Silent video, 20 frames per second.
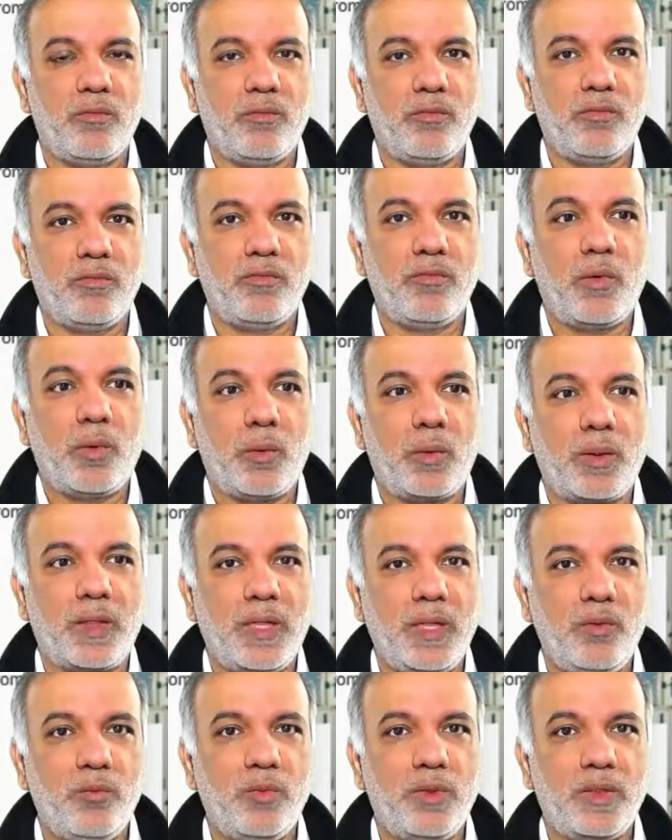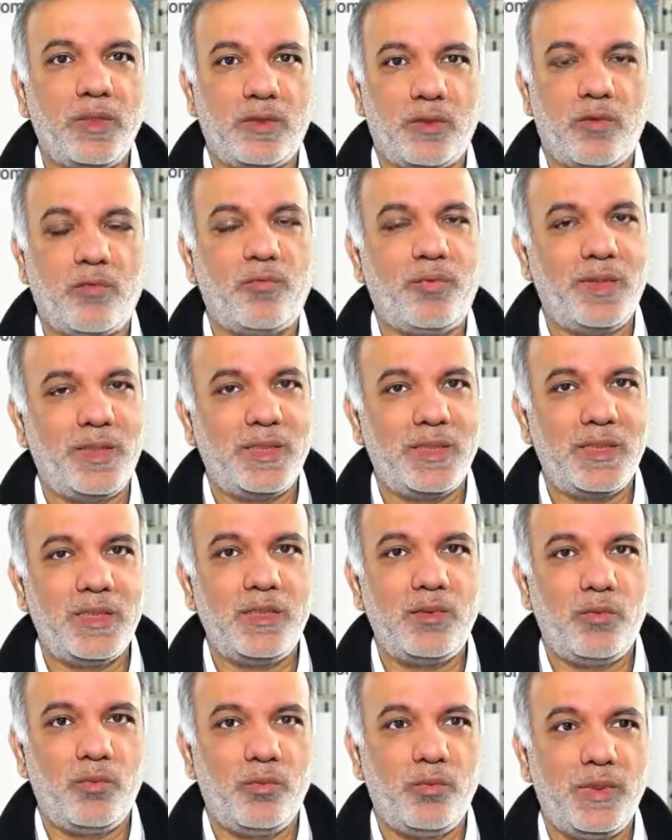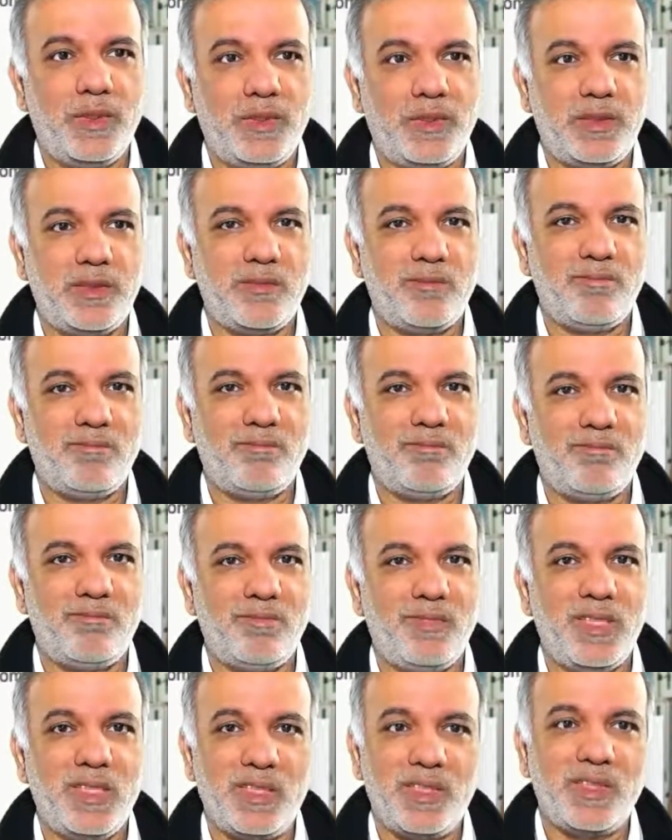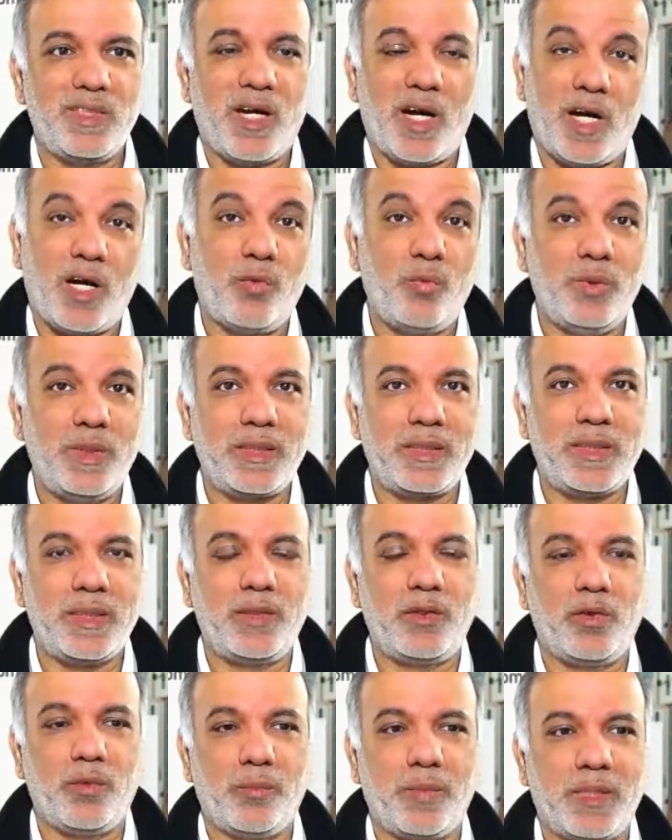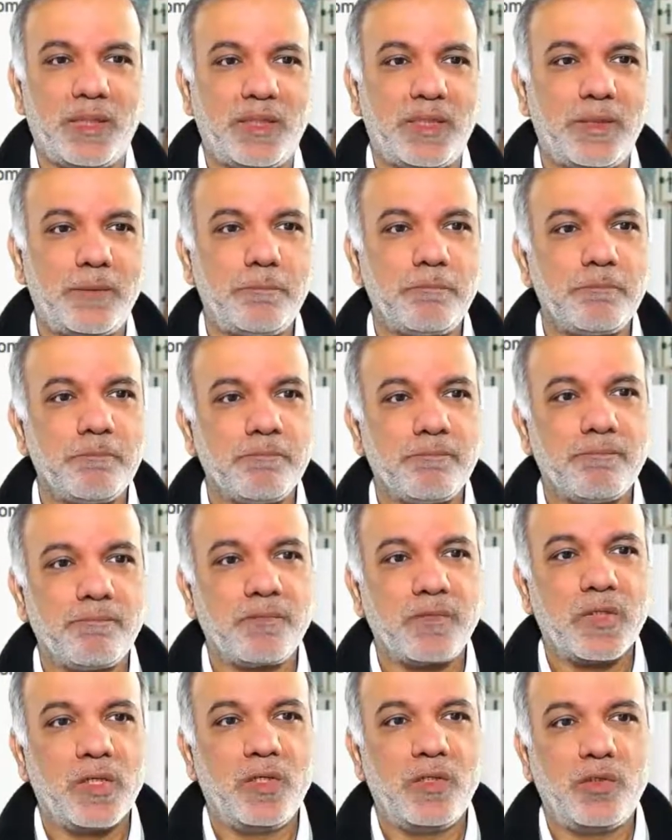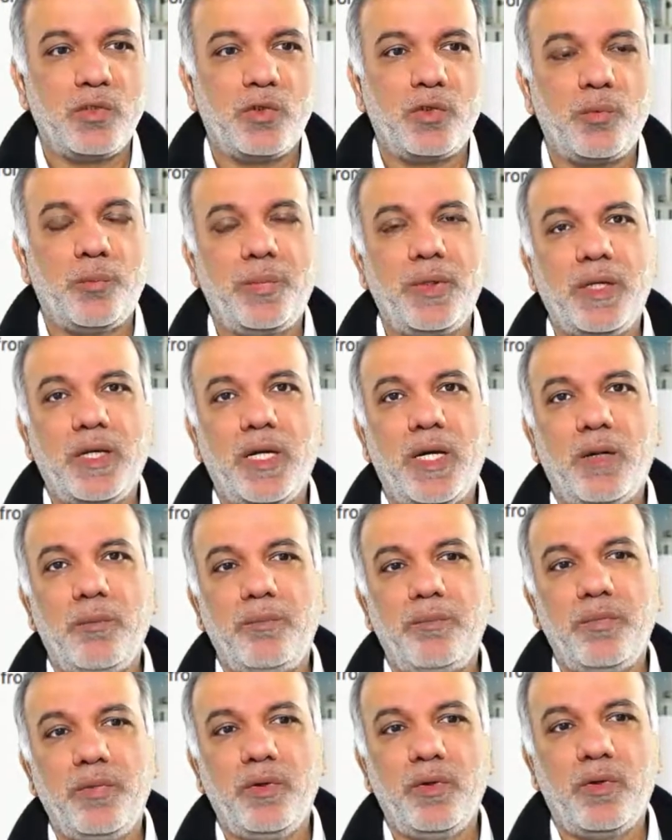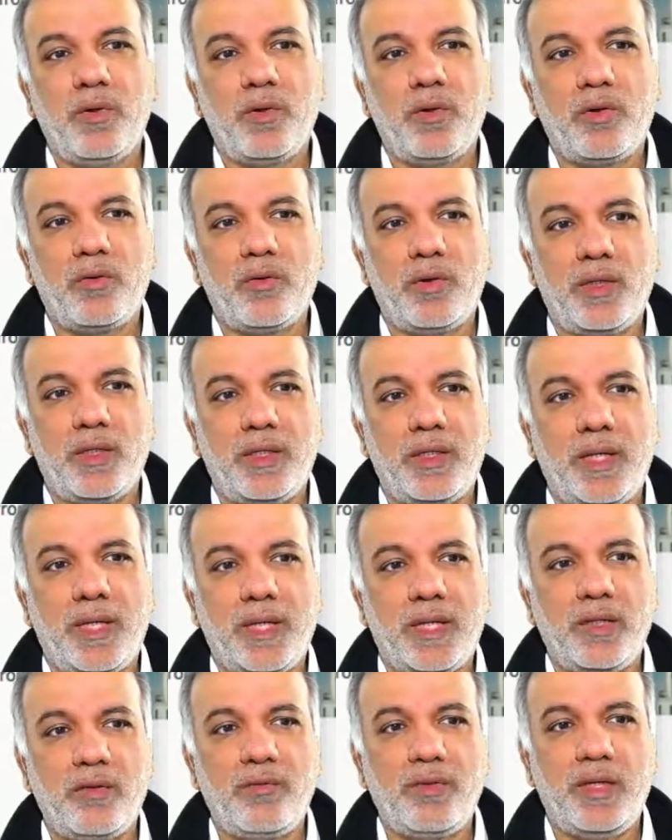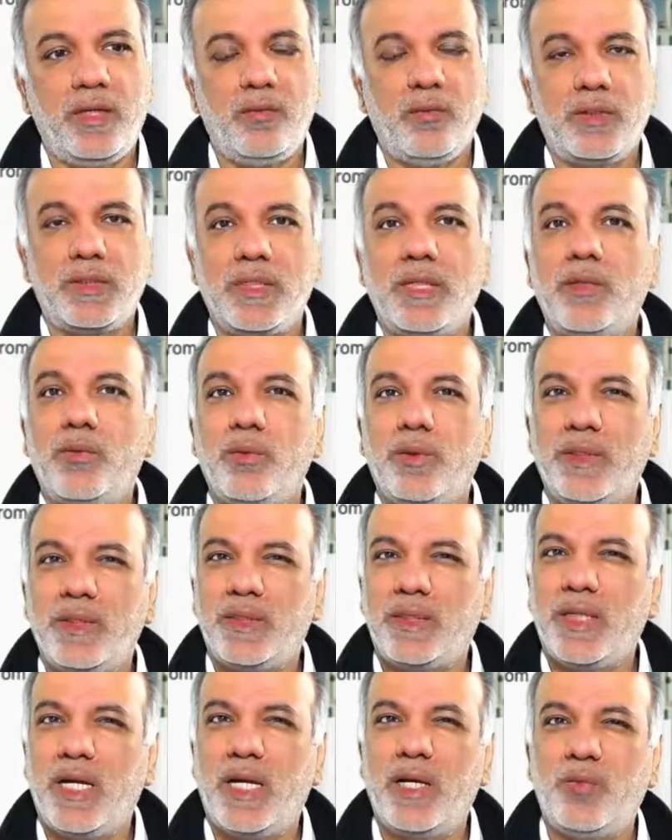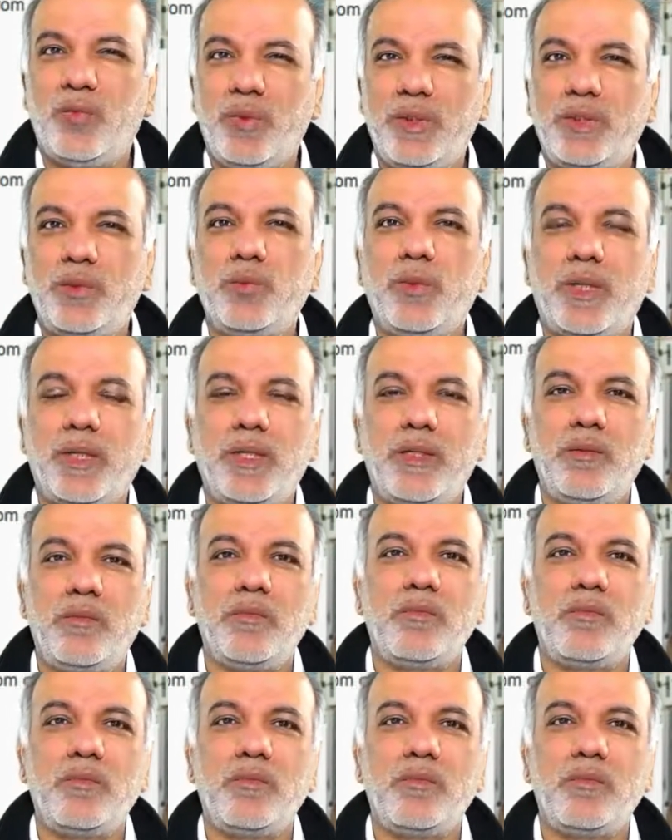for keywords or phrases which are wasting your budget. So to pick up your negative keywords and to decide which one